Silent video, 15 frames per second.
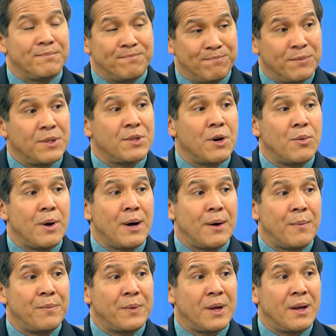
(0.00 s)

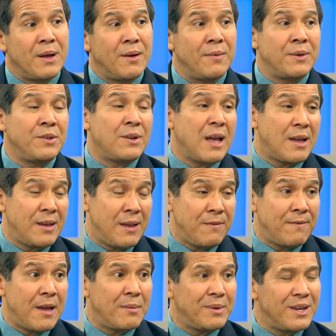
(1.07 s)
So, a
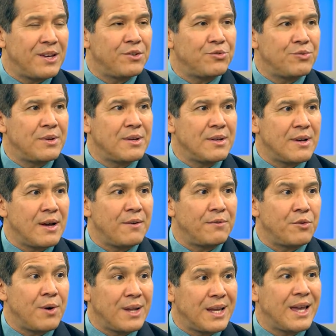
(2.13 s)
family history of
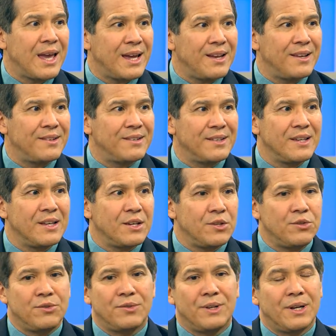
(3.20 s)
chronic headaches
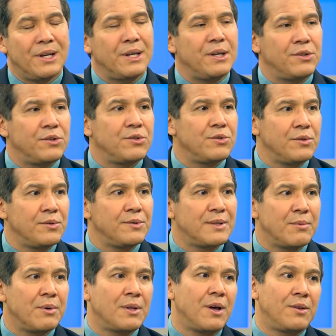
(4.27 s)
usually leads to
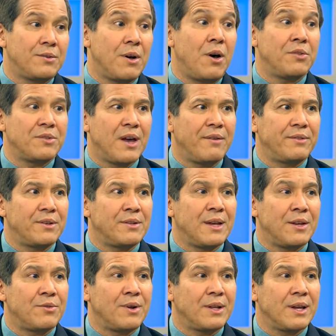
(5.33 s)
someone else also having a
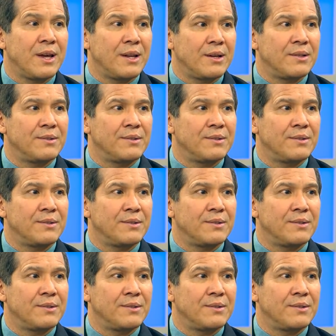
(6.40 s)
chronic headache.